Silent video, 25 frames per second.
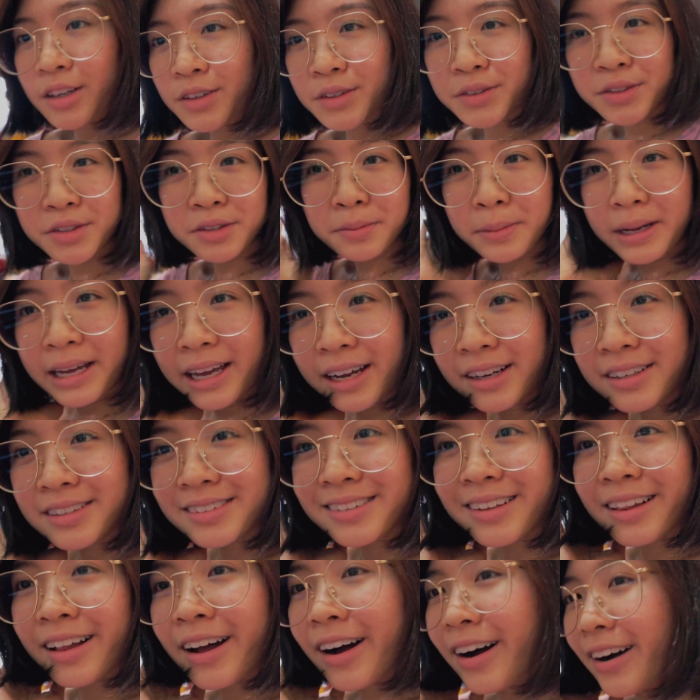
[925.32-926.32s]
Also, my hair
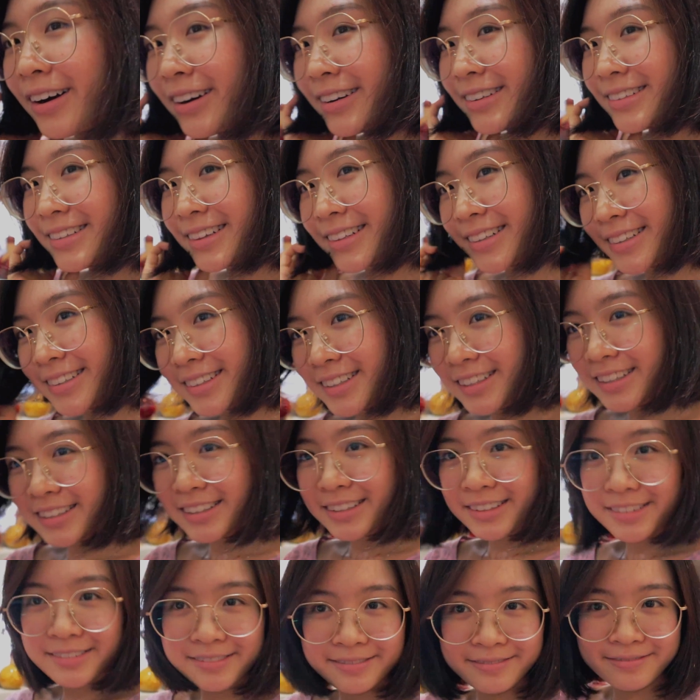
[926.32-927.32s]
is long. Look.
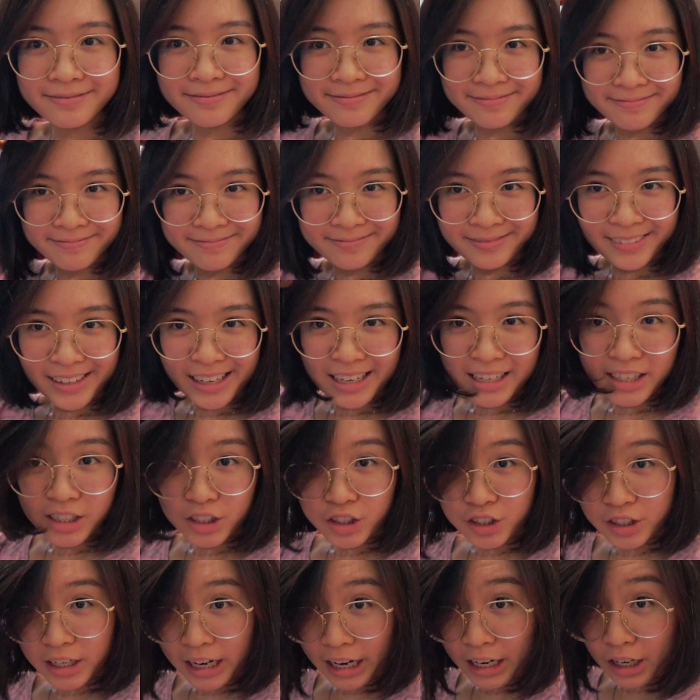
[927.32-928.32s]

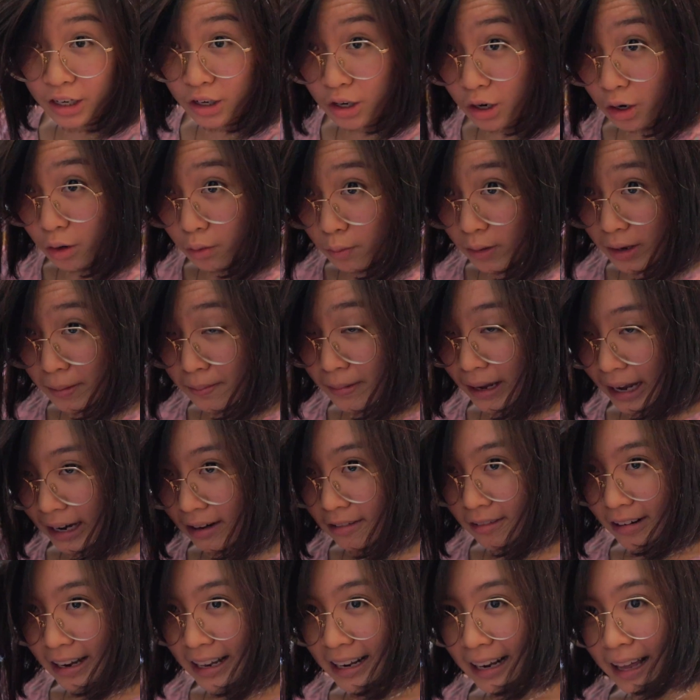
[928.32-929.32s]
Should I grow it? But I
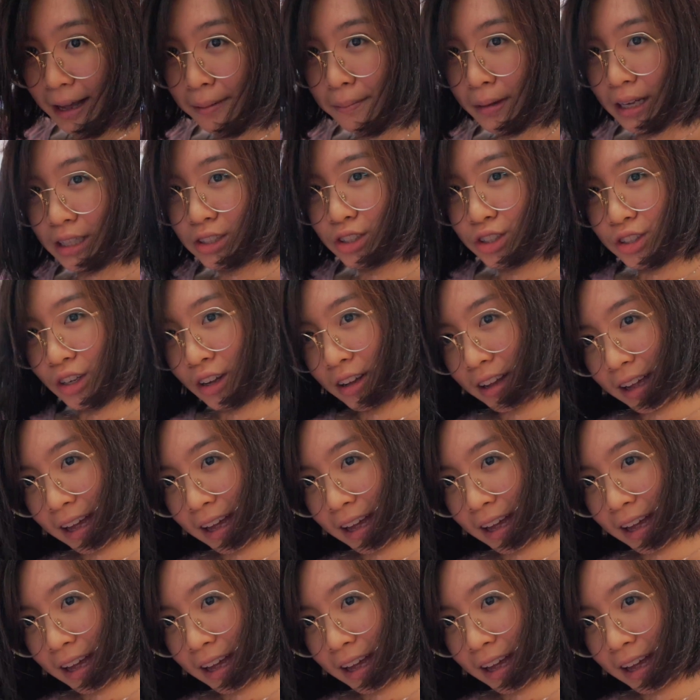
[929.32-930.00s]
quite like my short